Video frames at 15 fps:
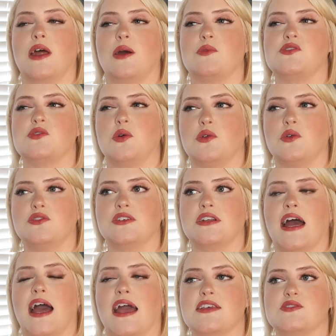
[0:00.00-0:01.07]
when I was older in
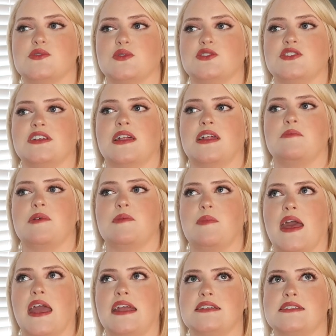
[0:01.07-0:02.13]
high school she let me
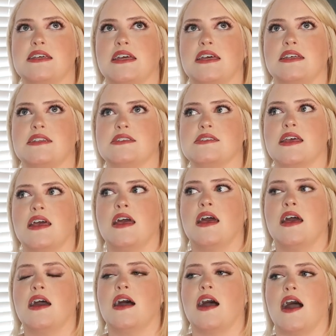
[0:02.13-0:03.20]
paint it
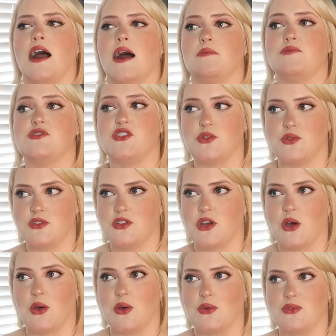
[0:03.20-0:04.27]
um,
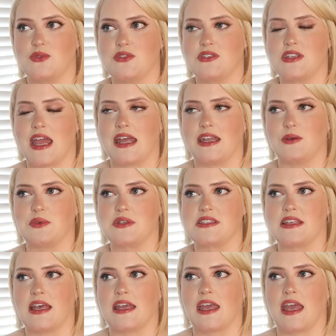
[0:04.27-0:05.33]
two-toned and it
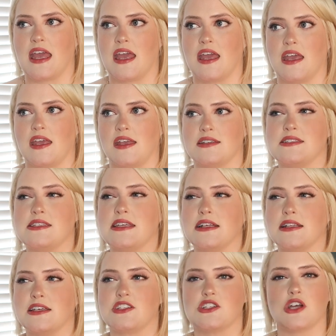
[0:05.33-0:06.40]
was like a
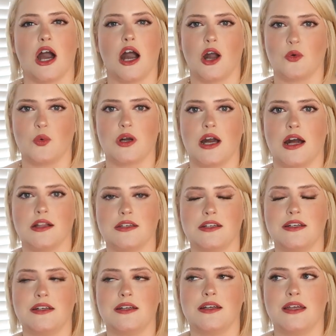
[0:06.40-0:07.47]
tealish aqua
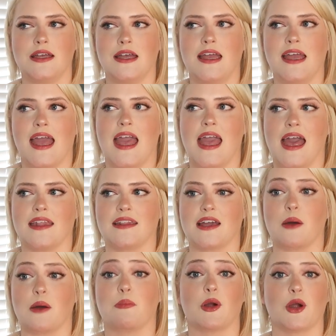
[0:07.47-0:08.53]
color and
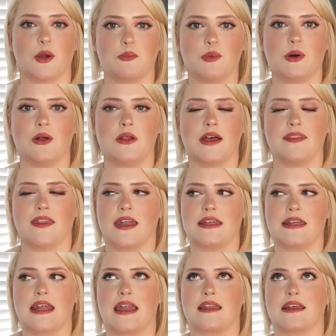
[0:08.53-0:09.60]
like a purple and then i
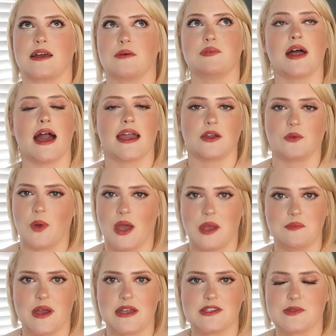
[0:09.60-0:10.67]
had like a black and
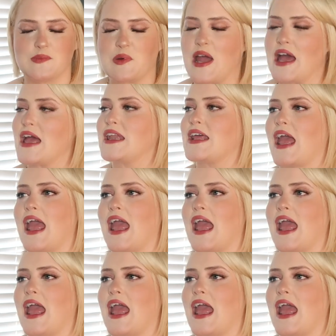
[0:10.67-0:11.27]
white bedspread